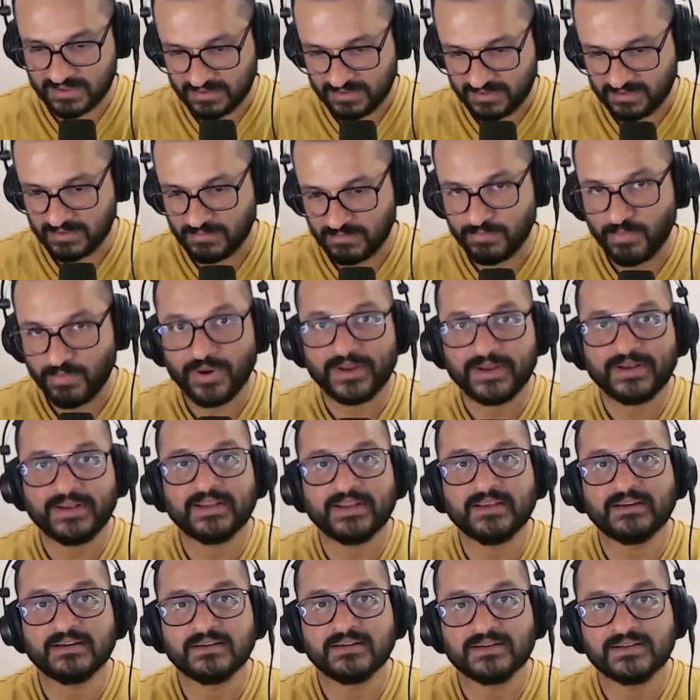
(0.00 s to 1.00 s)
the point
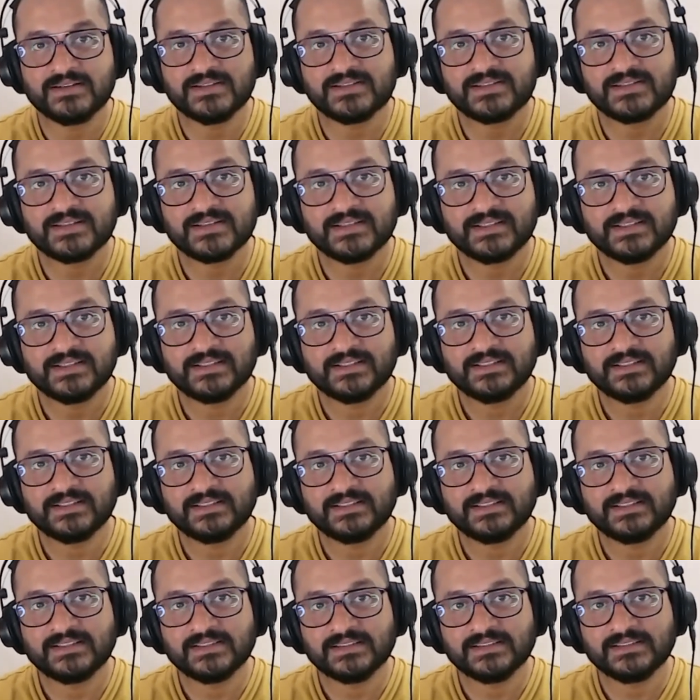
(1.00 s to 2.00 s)
here is
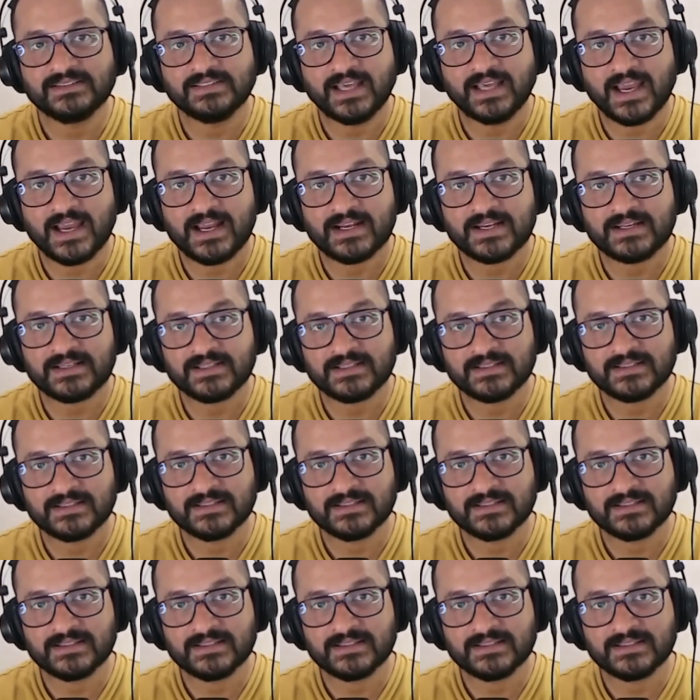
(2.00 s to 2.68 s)
that